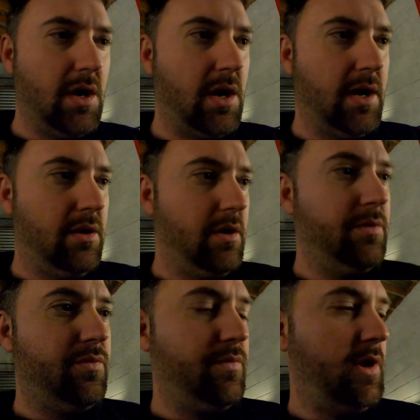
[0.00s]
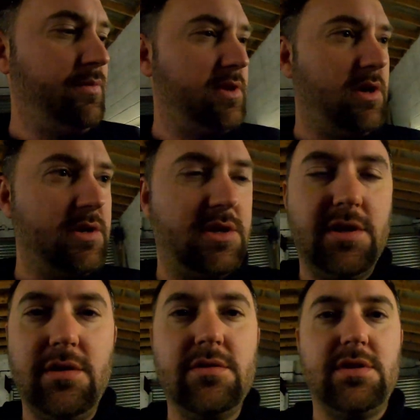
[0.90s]
And I would like to
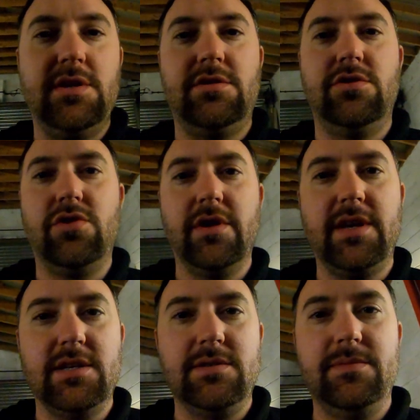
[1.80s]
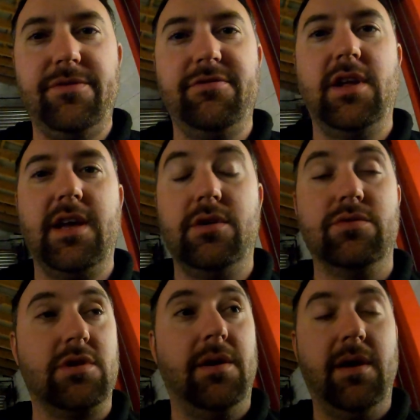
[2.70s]
use this to try and get some different
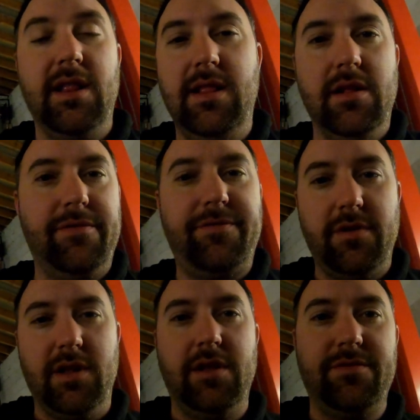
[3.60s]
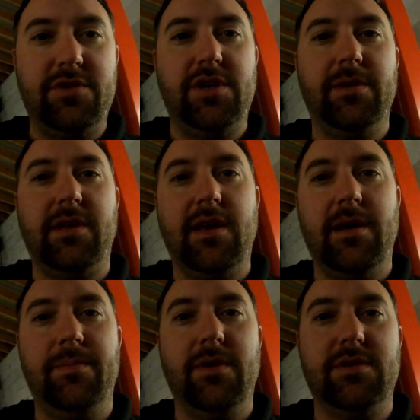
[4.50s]
angles. I love the chin
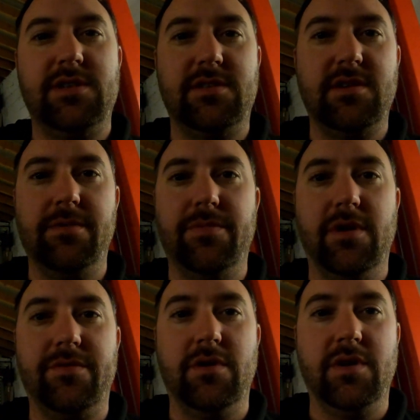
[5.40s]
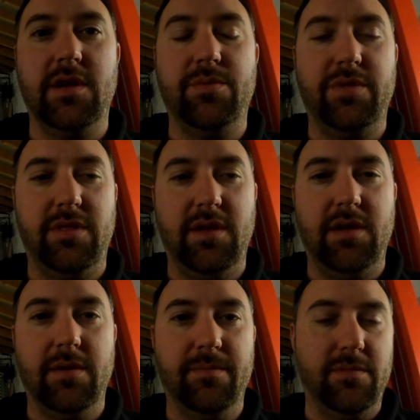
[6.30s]
cam setup what I've got here with
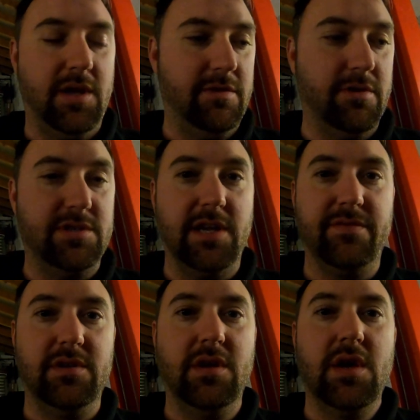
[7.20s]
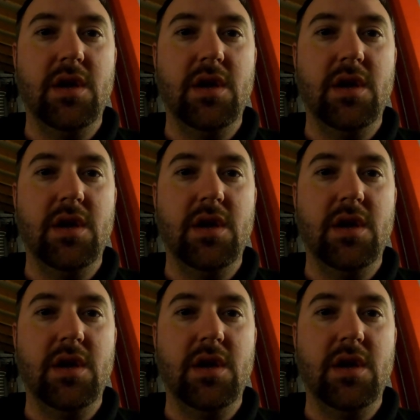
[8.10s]
the Hero 7.